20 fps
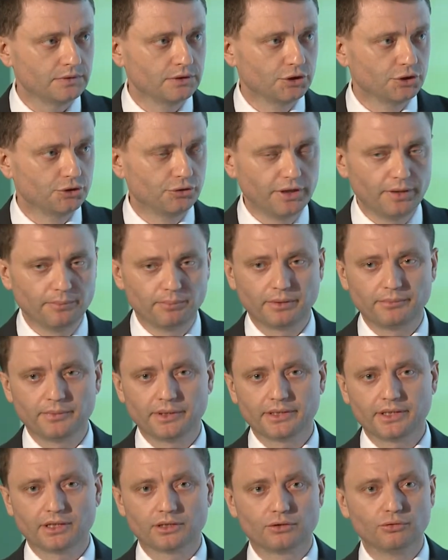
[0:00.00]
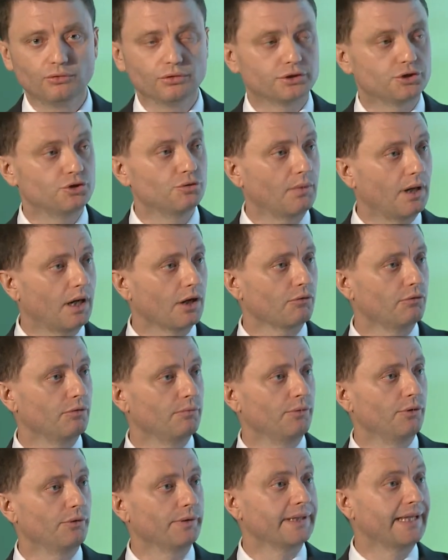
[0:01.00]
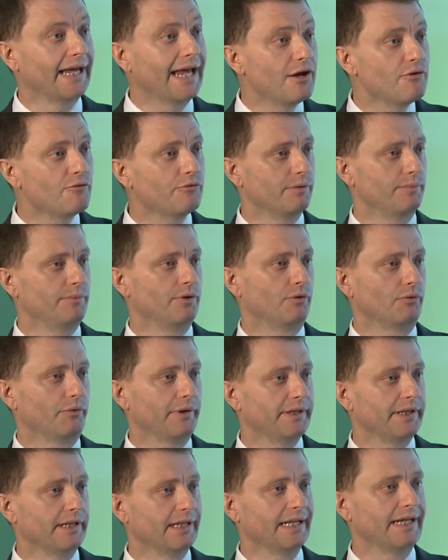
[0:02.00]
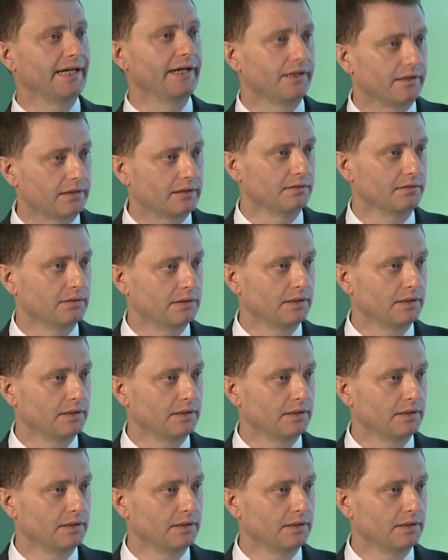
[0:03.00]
to implement their tools, tomorrow they will be already late,